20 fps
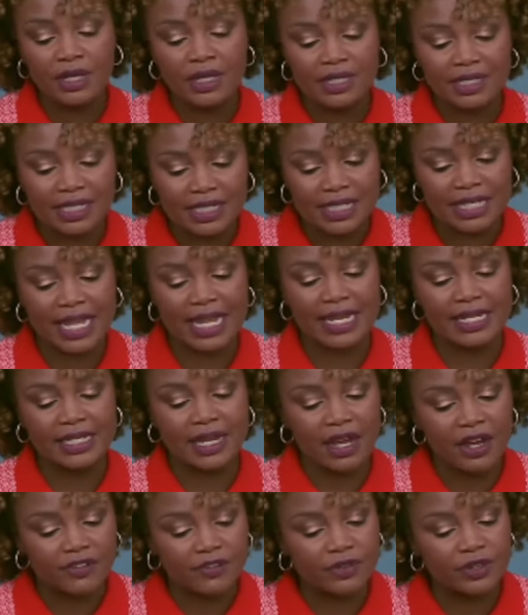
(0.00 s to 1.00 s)
slate
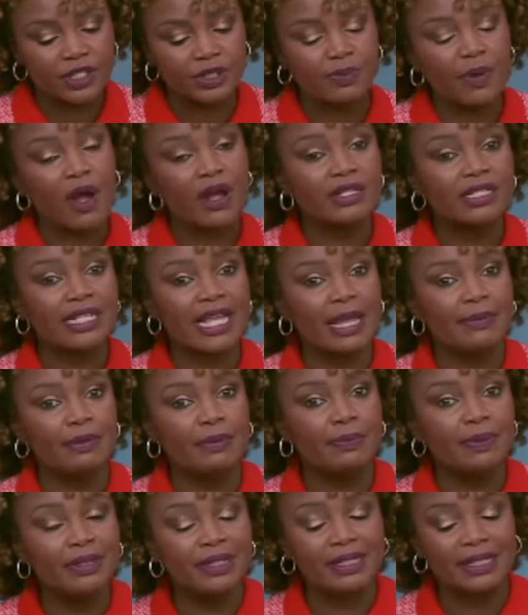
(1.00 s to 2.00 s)
of response
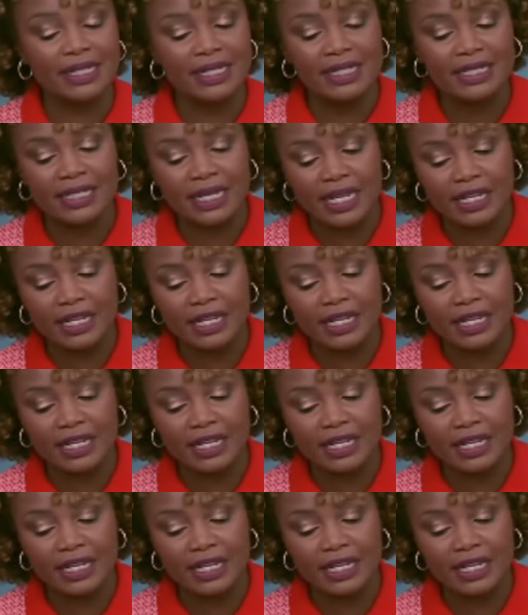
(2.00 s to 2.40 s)
capabilities